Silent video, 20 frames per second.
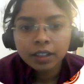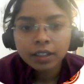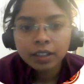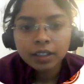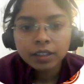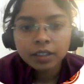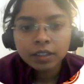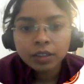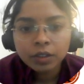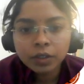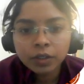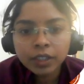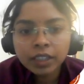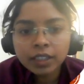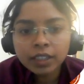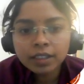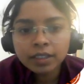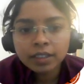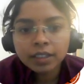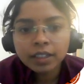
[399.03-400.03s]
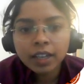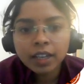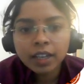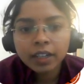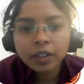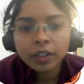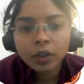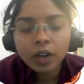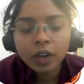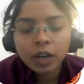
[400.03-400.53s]
So in this
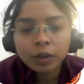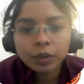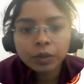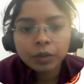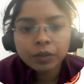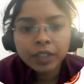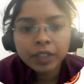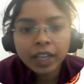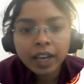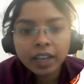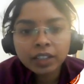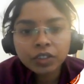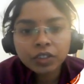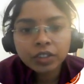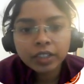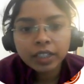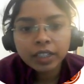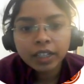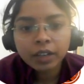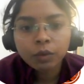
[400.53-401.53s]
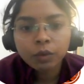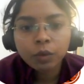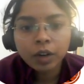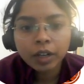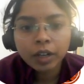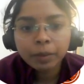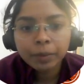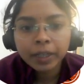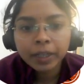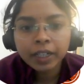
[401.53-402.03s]
scenario, how do we actually
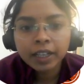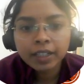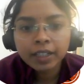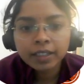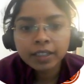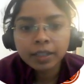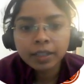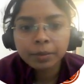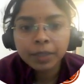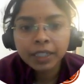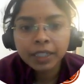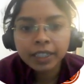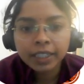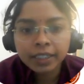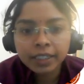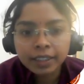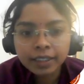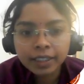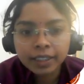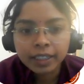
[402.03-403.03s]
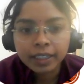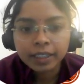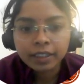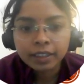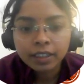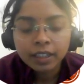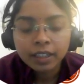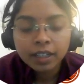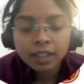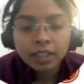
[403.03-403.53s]
avoid metastability state?
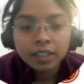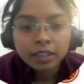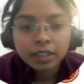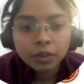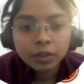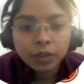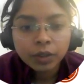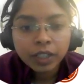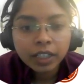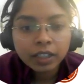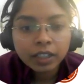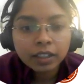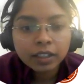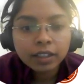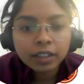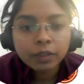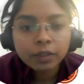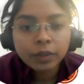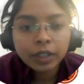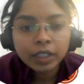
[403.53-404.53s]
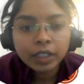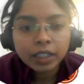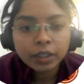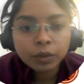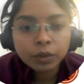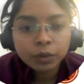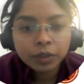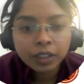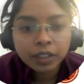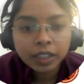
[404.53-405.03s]
So here we
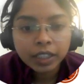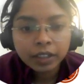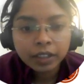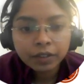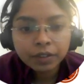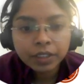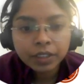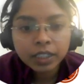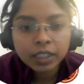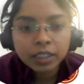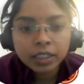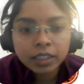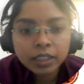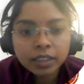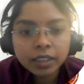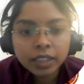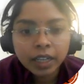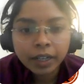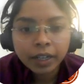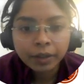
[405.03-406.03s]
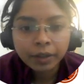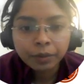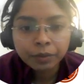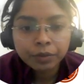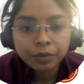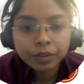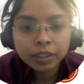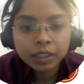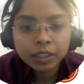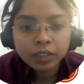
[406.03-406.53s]
need to give certain time
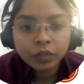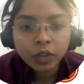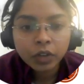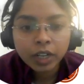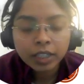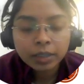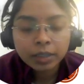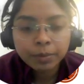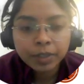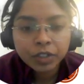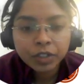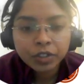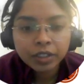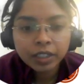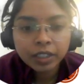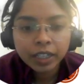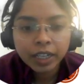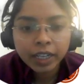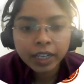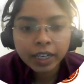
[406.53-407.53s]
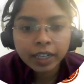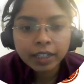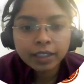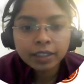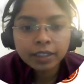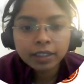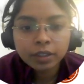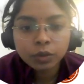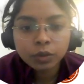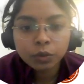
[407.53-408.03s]
for the transmission
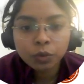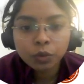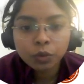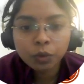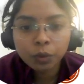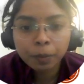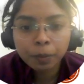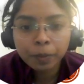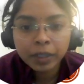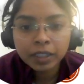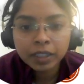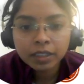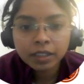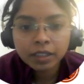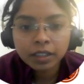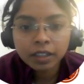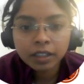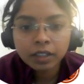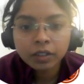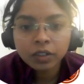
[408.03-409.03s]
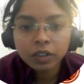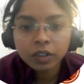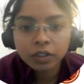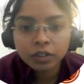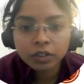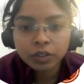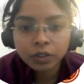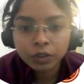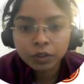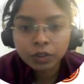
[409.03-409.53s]
gates to open circuit or
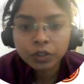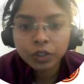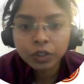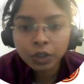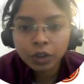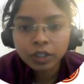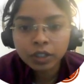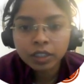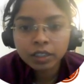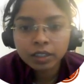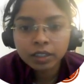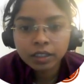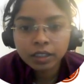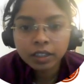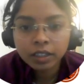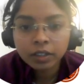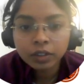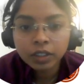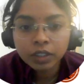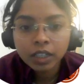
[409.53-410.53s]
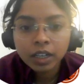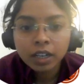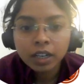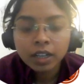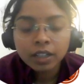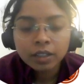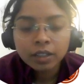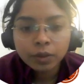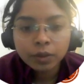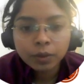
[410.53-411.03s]
short circuit,
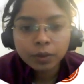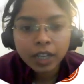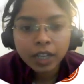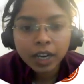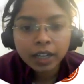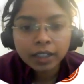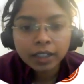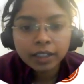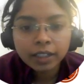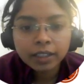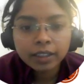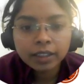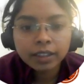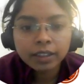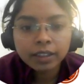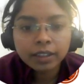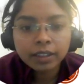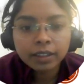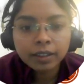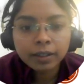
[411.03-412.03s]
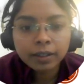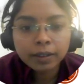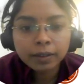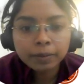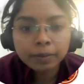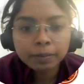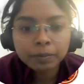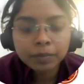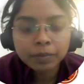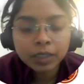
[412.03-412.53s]
so that
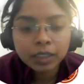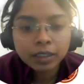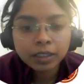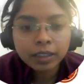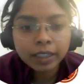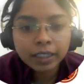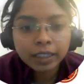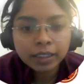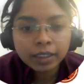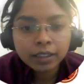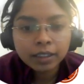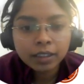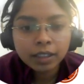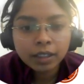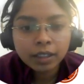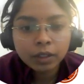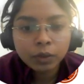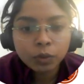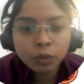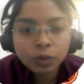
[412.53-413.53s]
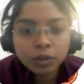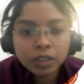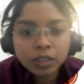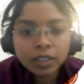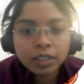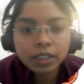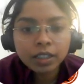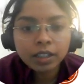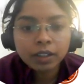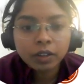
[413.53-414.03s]
the internal
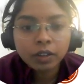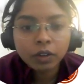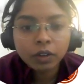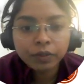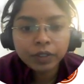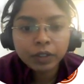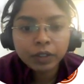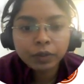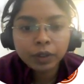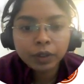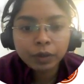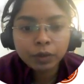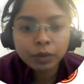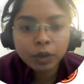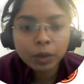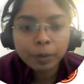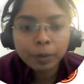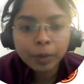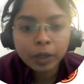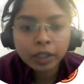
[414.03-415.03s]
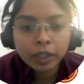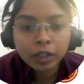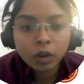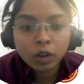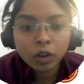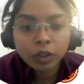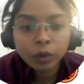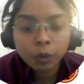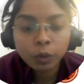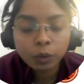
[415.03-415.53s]
nodes of the flip-flop are
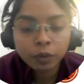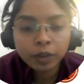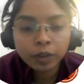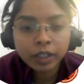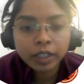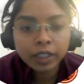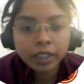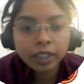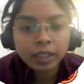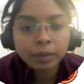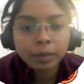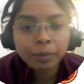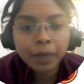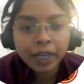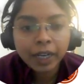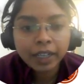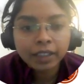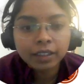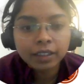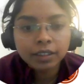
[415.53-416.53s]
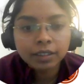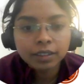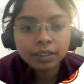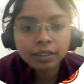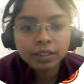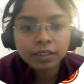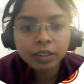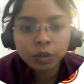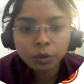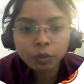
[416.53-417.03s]
not overwritten by
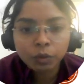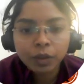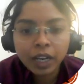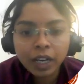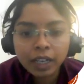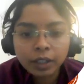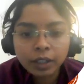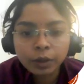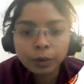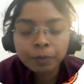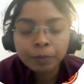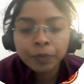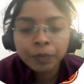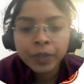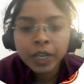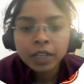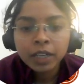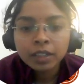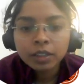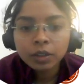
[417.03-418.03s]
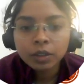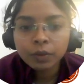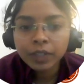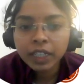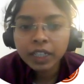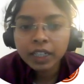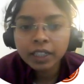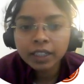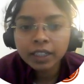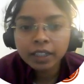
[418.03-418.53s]
the new value. So
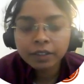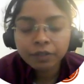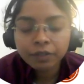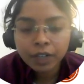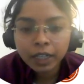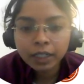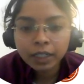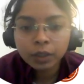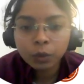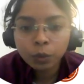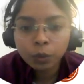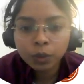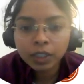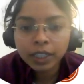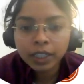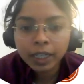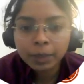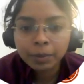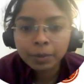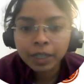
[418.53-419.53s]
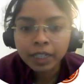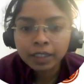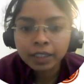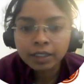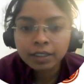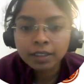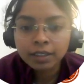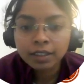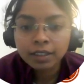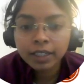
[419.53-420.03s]
we can define hold time like
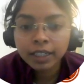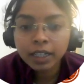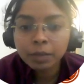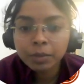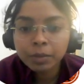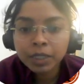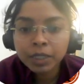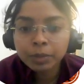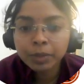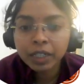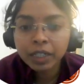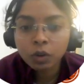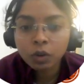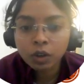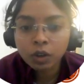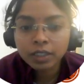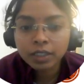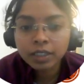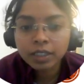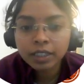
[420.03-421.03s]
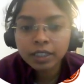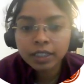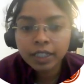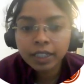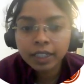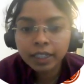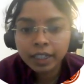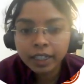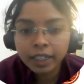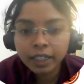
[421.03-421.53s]
this. Data must be constant
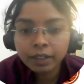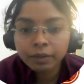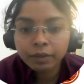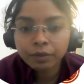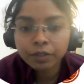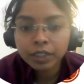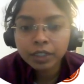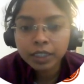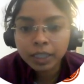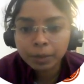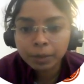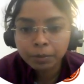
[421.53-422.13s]
at D for some